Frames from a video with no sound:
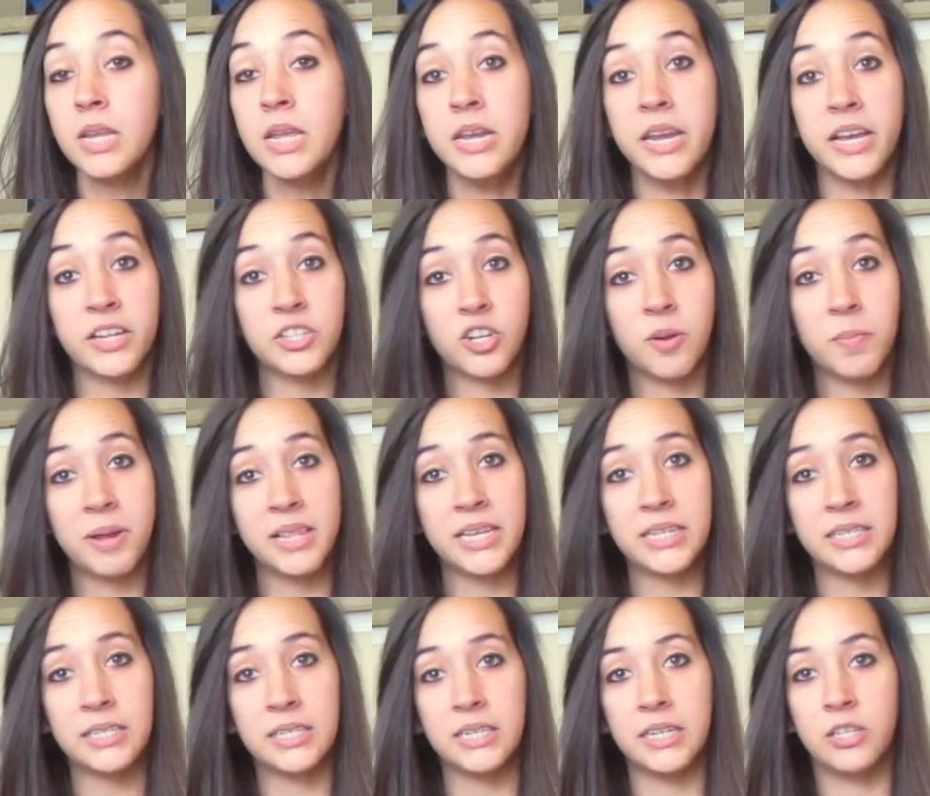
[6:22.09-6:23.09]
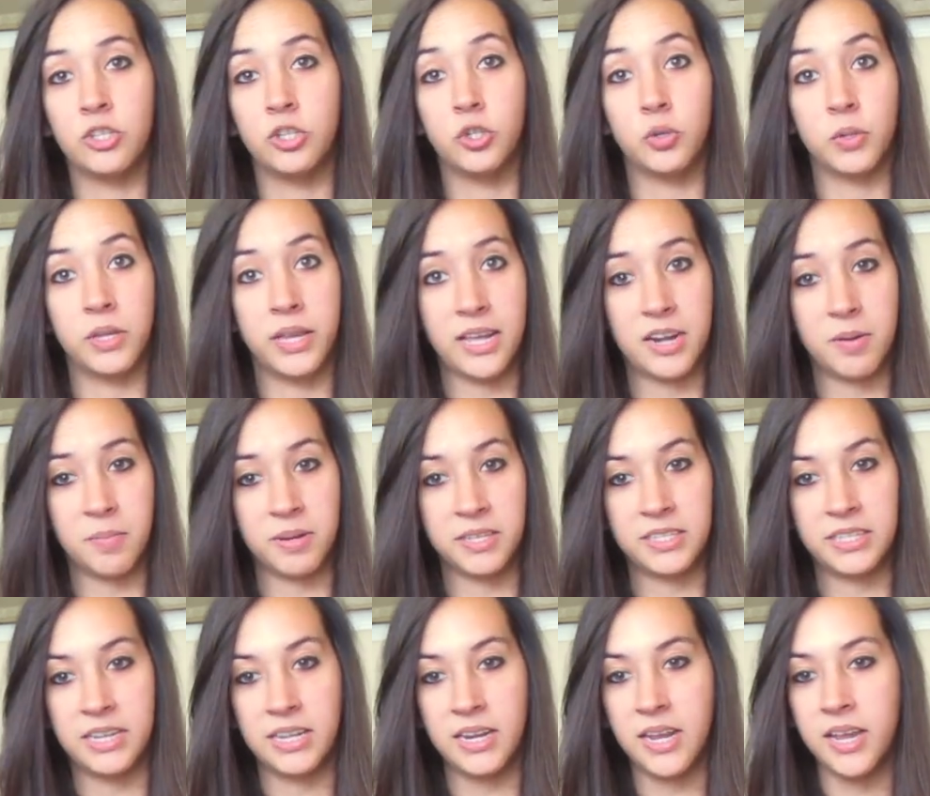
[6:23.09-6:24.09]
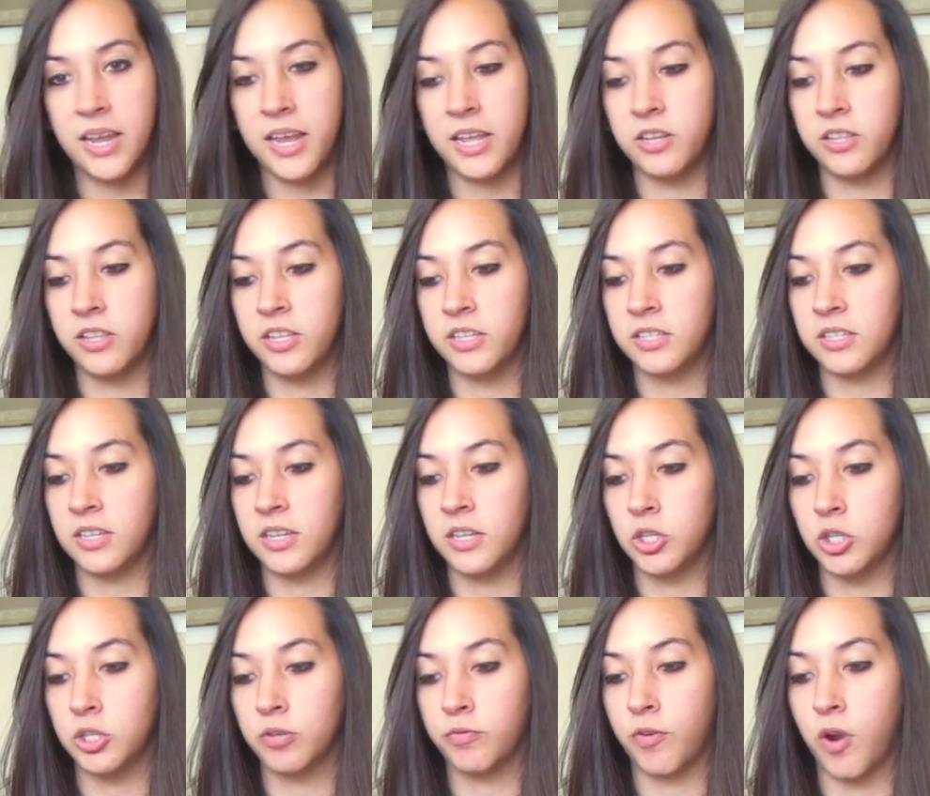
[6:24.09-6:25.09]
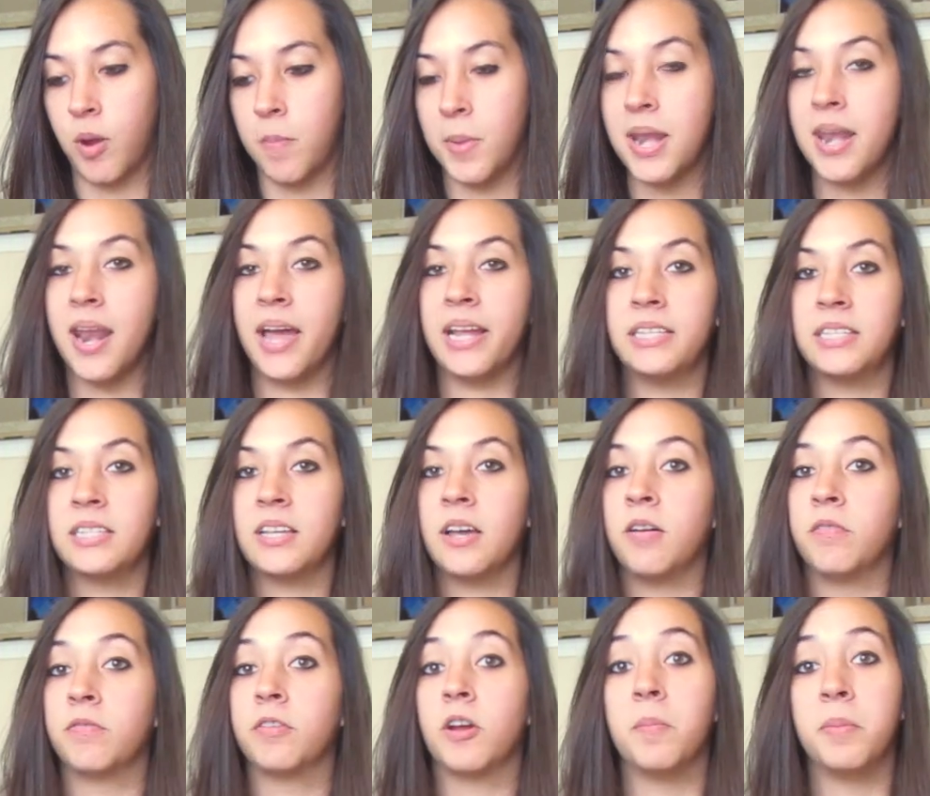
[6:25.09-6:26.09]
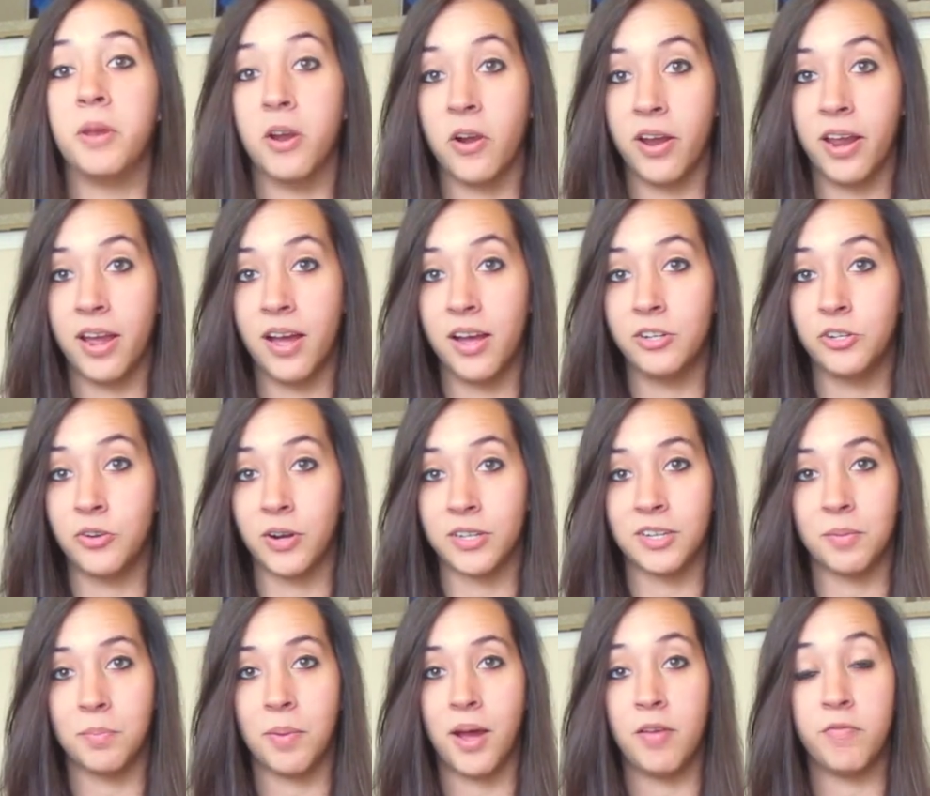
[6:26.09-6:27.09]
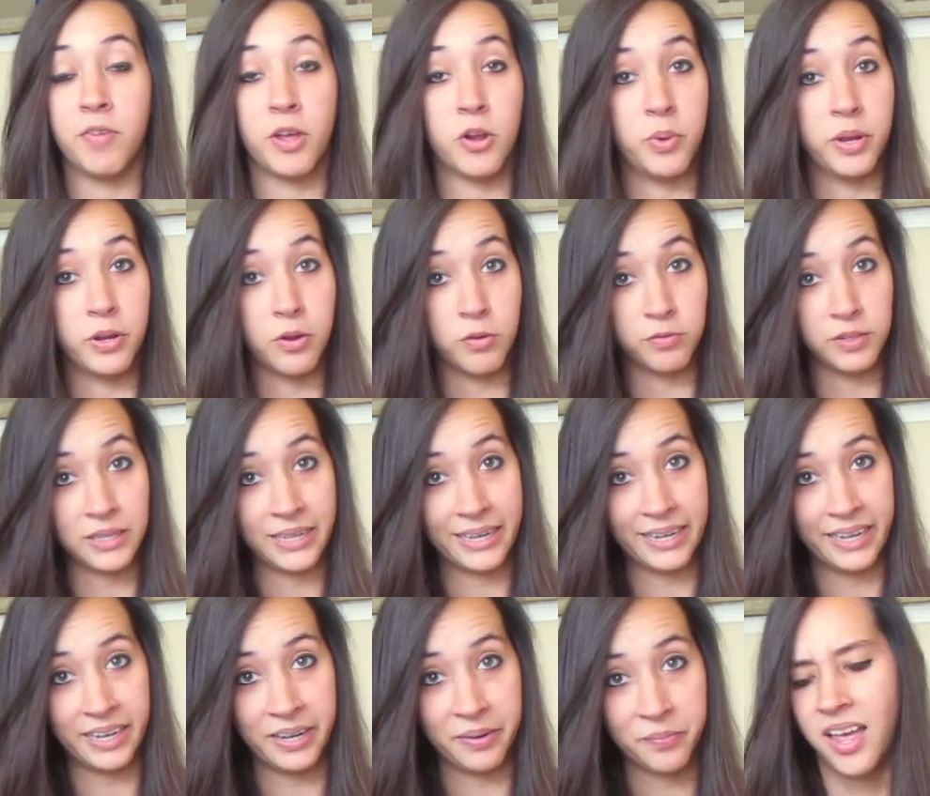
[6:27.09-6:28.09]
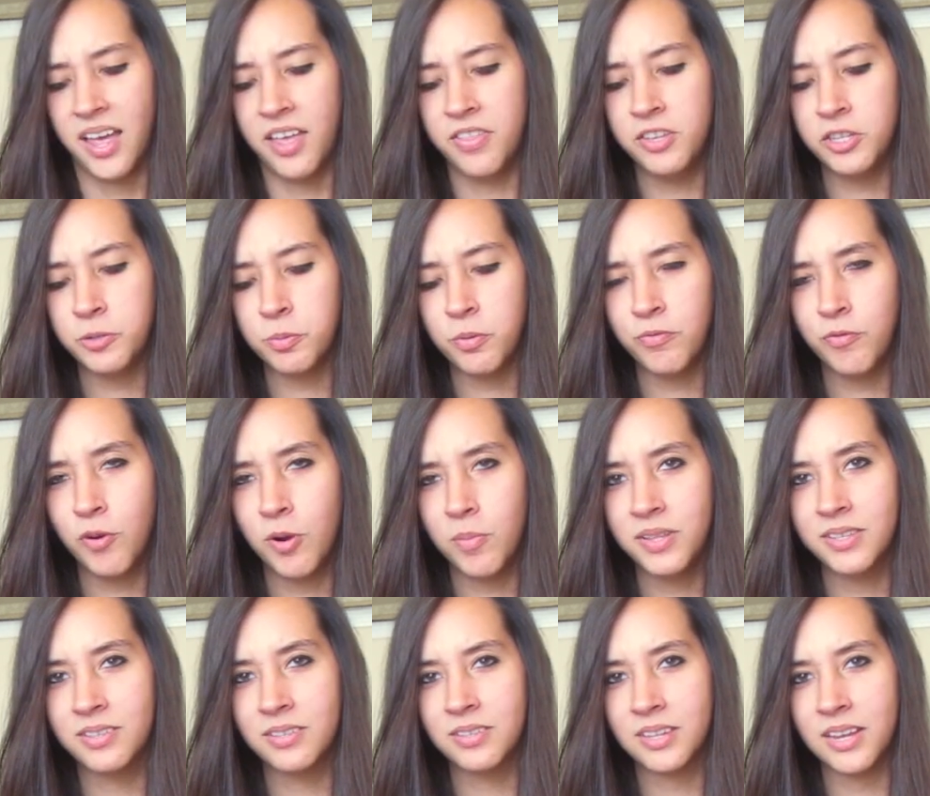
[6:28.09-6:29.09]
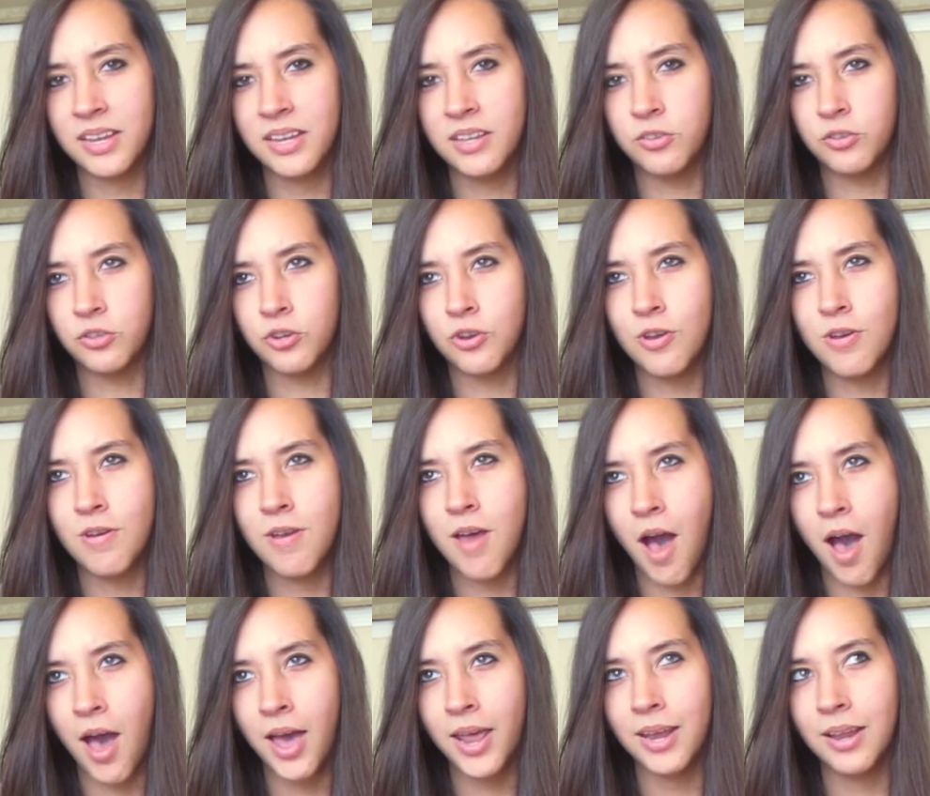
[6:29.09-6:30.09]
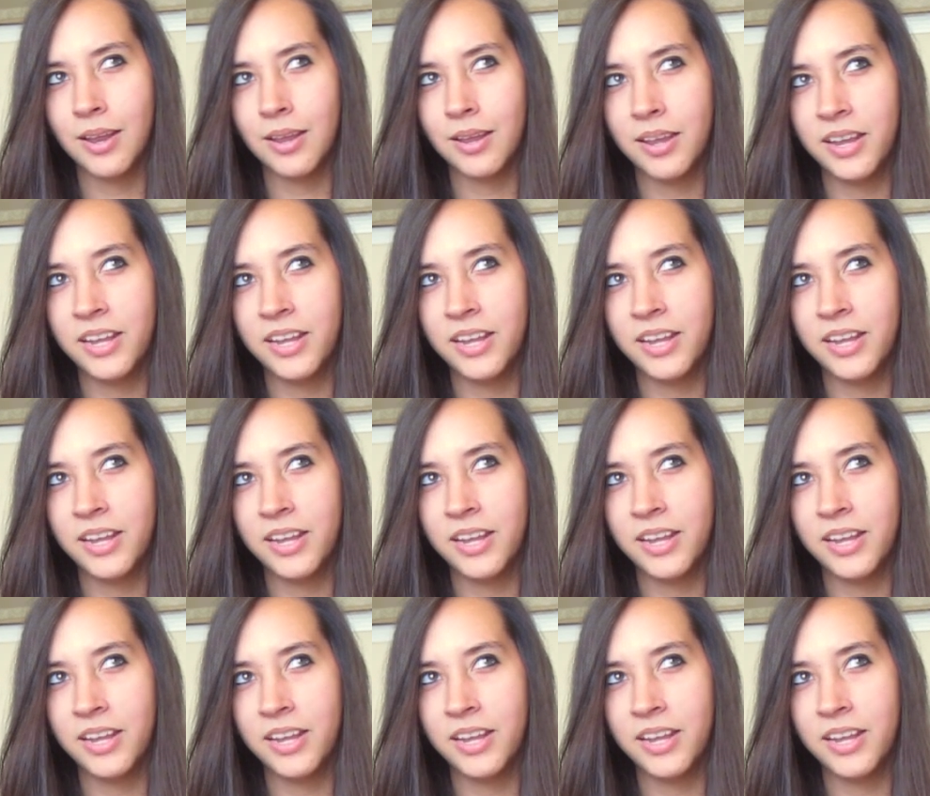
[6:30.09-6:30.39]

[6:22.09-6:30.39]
Next on my list is Giulietta Masina, and this is from Knights of Cabiria, directed by Federico Fellini. And this performance is not...